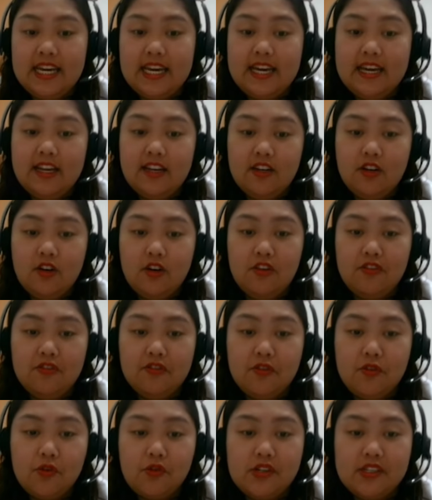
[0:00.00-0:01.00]
and
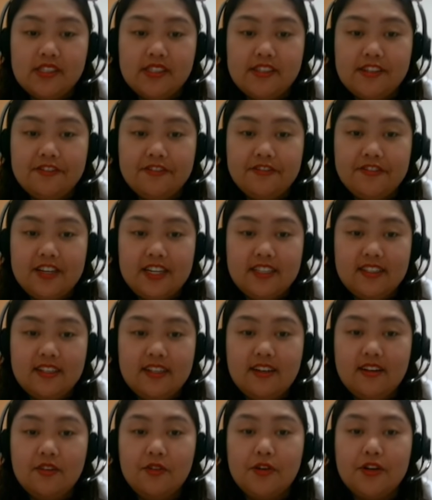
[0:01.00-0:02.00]
of course the
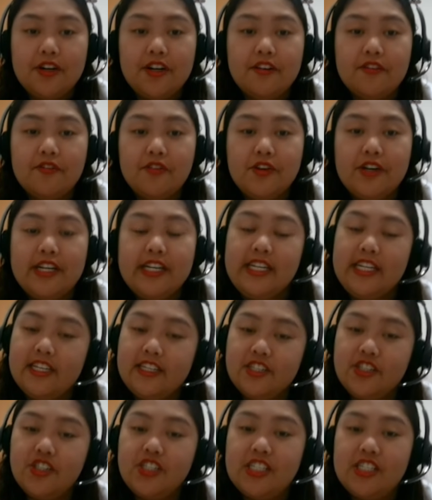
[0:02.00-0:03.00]
FETA or the foreign
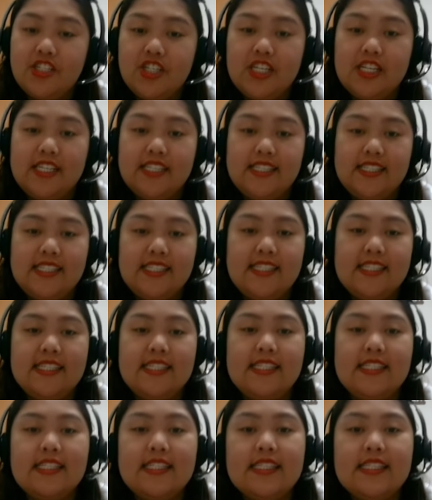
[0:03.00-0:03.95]
English teaching assistant.